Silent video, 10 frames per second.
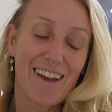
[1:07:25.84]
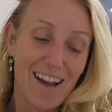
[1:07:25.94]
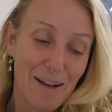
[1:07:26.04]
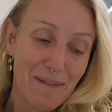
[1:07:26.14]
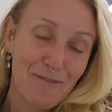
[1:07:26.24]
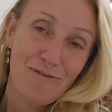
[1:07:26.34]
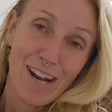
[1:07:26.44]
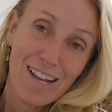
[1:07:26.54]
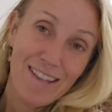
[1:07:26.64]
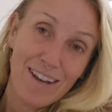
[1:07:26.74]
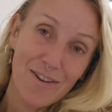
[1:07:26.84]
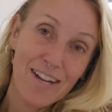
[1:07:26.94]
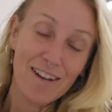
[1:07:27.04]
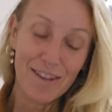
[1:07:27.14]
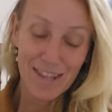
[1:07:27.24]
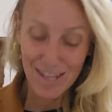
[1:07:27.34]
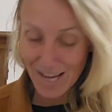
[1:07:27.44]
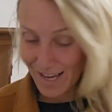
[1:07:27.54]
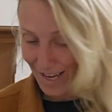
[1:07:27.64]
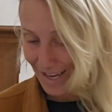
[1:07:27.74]
I mean, really the only other
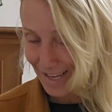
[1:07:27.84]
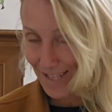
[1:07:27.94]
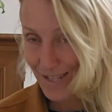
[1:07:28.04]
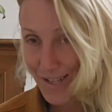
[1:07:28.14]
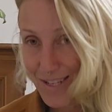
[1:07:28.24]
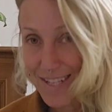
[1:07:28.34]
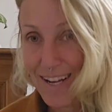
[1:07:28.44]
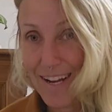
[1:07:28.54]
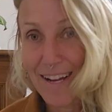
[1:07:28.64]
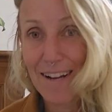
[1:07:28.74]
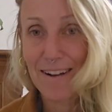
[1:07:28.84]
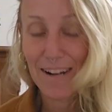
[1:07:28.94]
thing is to say,